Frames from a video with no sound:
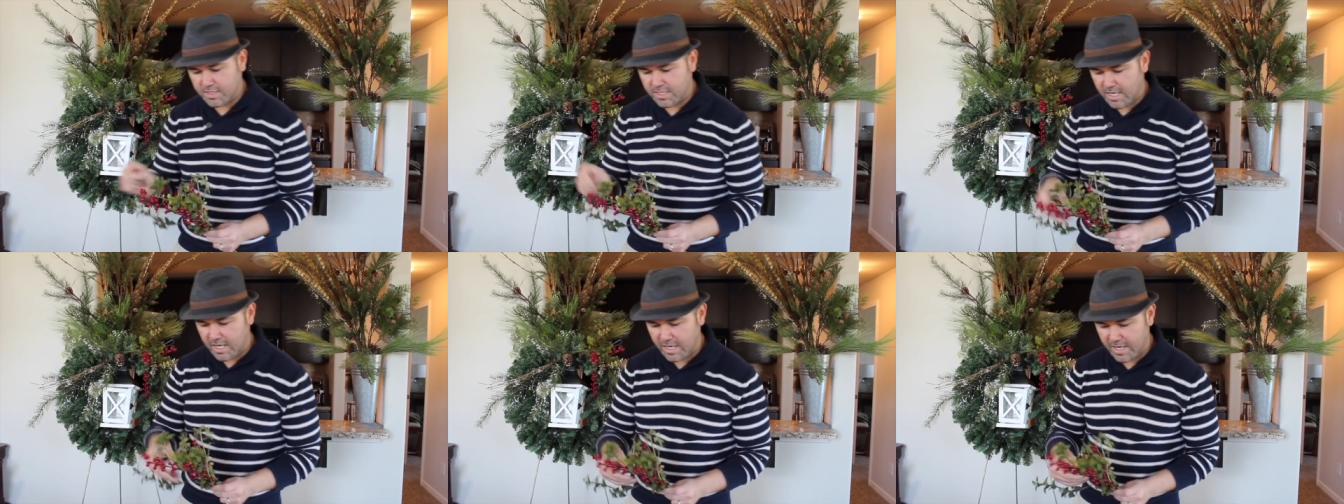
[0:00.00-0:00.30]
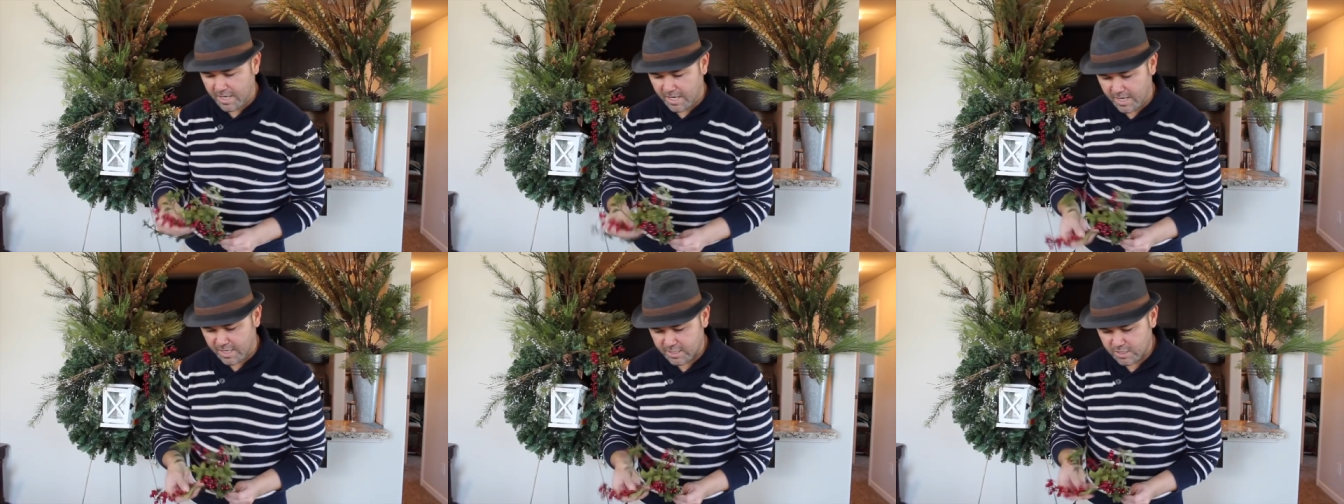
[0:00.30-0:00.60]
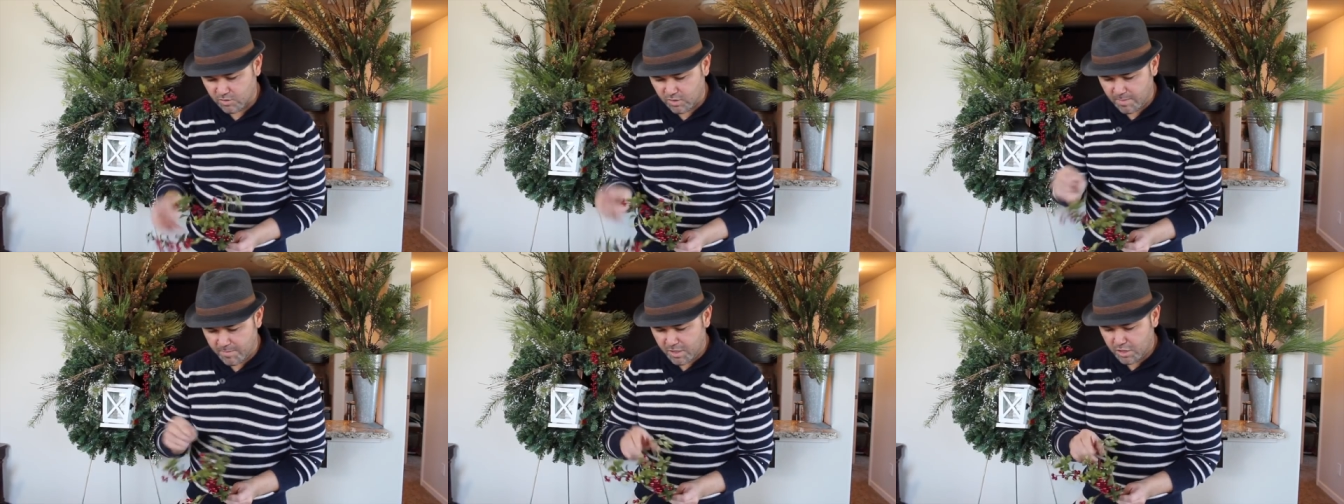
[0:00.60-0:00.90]
side. And I
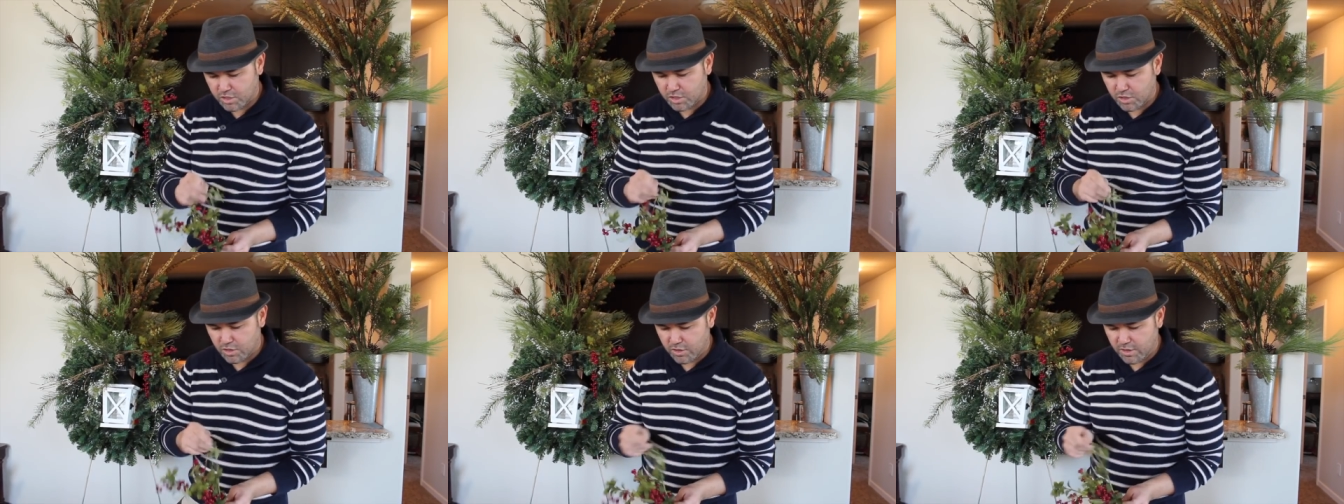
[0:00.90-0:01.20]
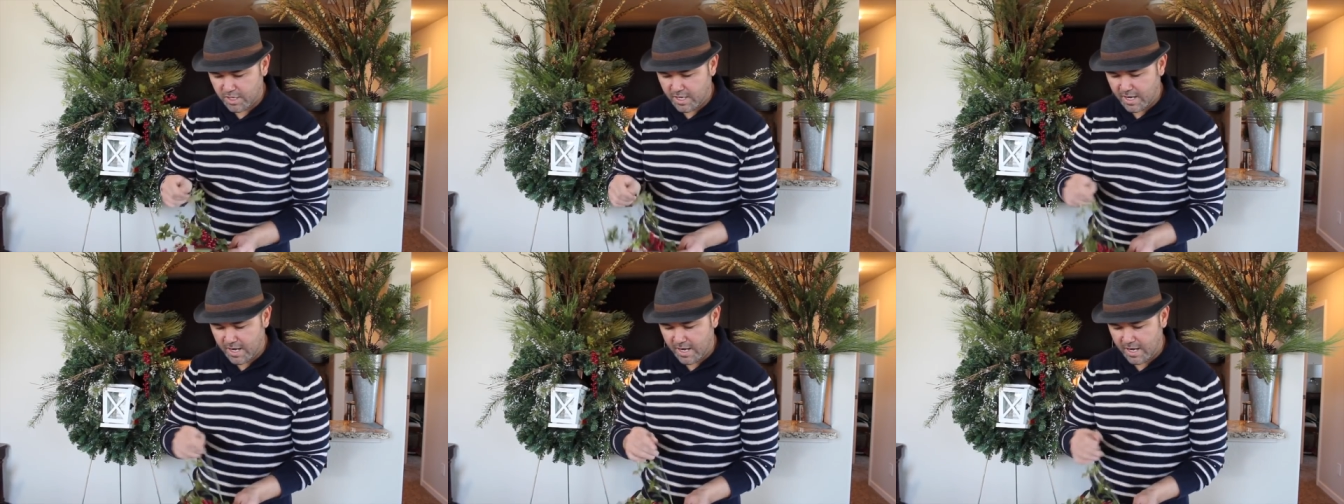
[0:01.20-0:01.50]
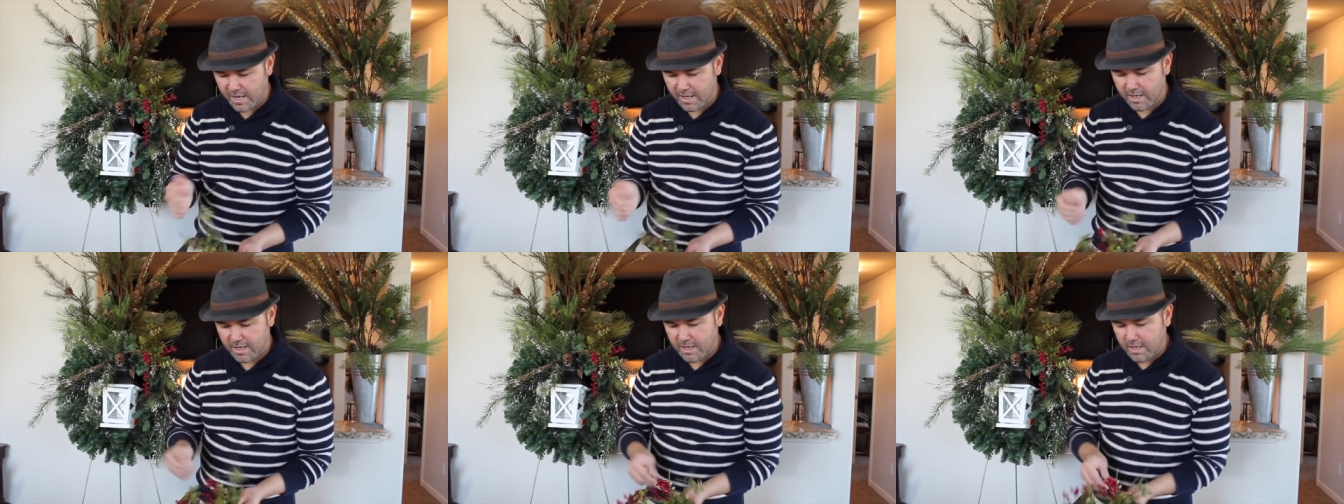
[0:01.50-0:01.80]
just want to make sure that
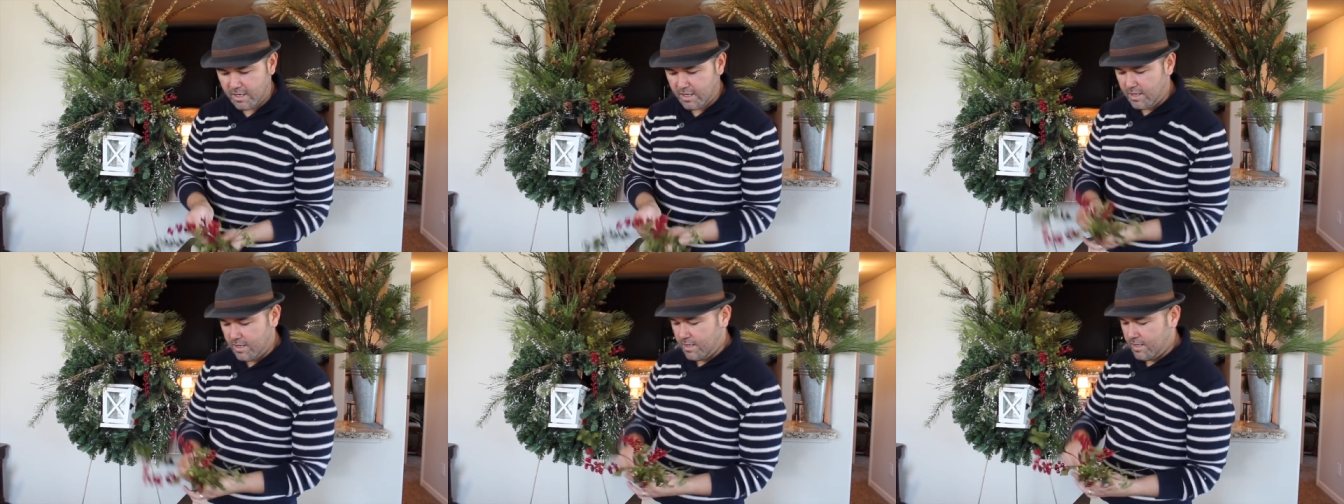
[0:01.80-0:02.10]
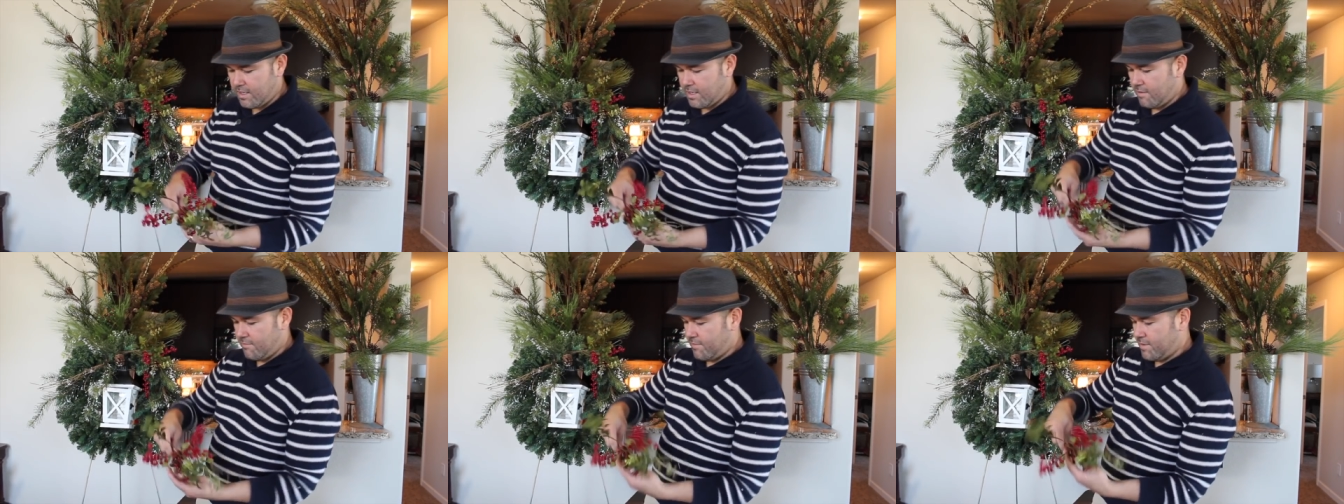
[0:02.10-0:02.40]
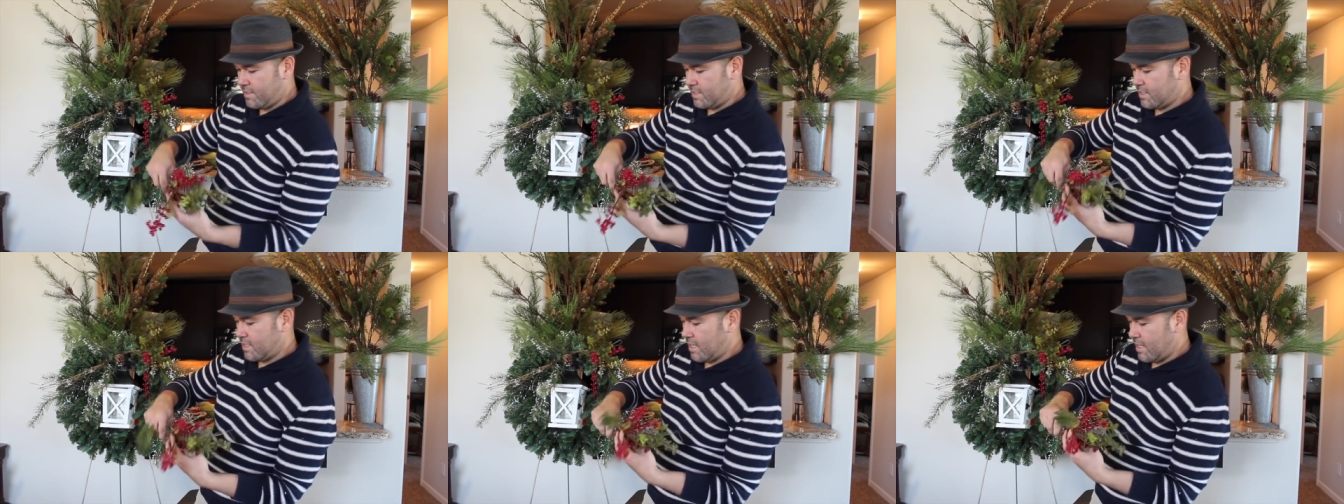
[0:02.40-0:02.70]
I give
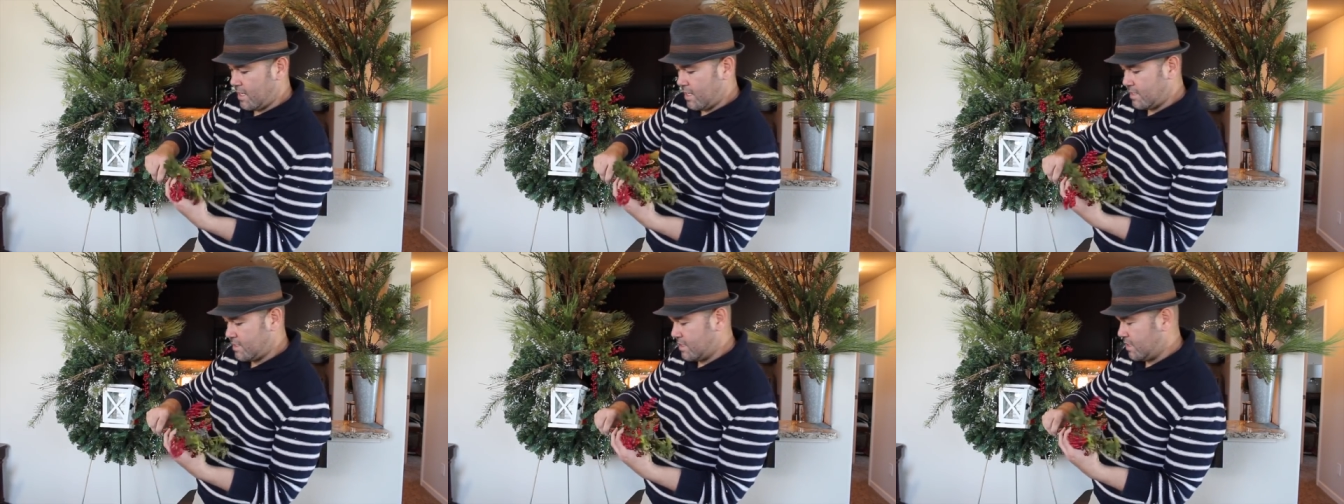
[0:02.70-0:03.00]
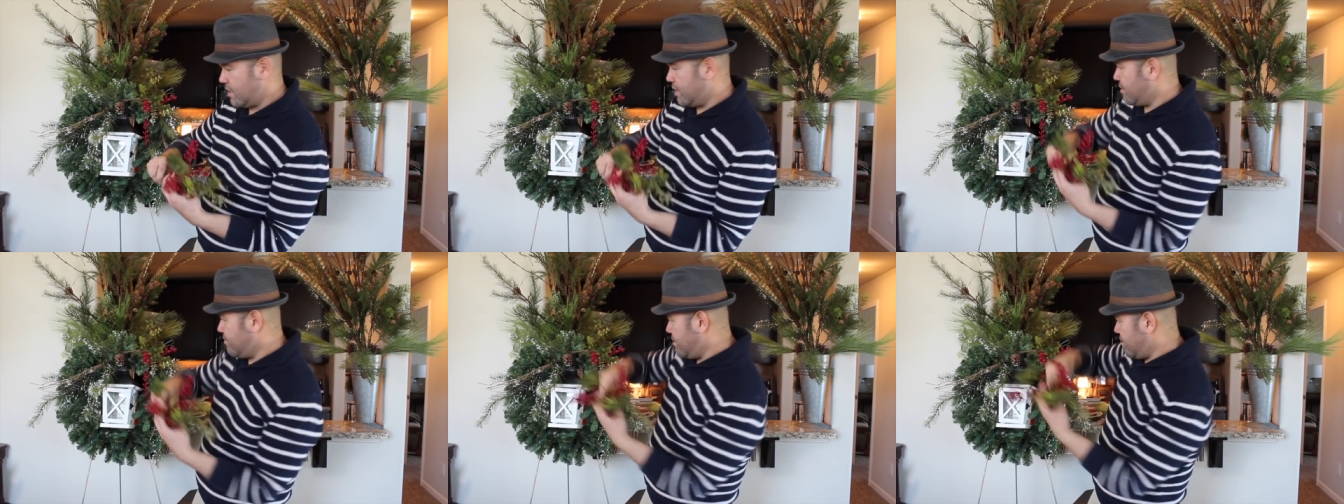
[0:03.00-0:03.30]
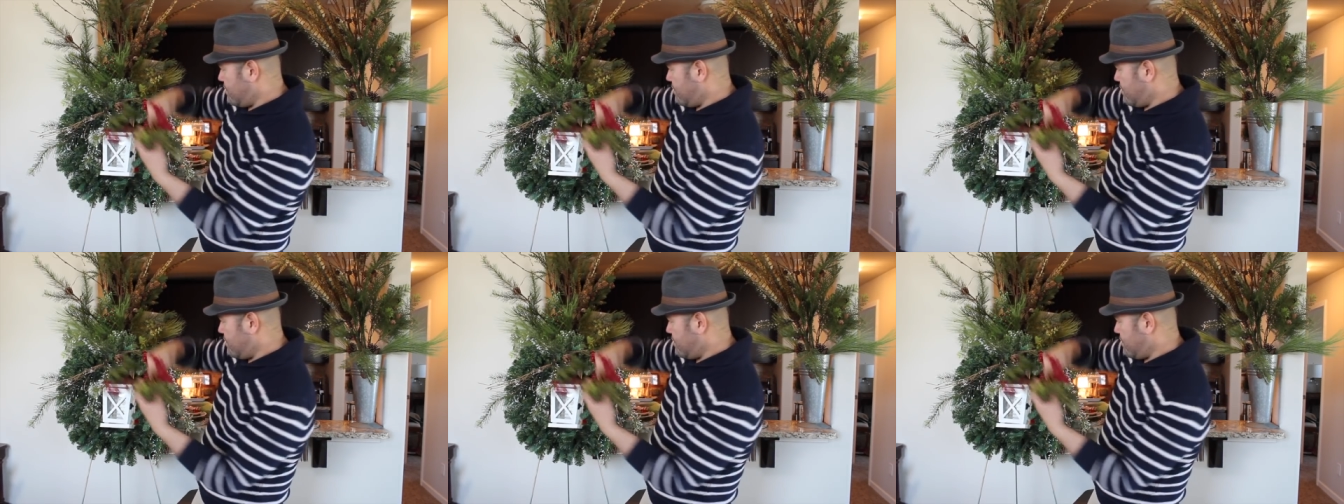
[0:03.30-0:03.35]
these guys a little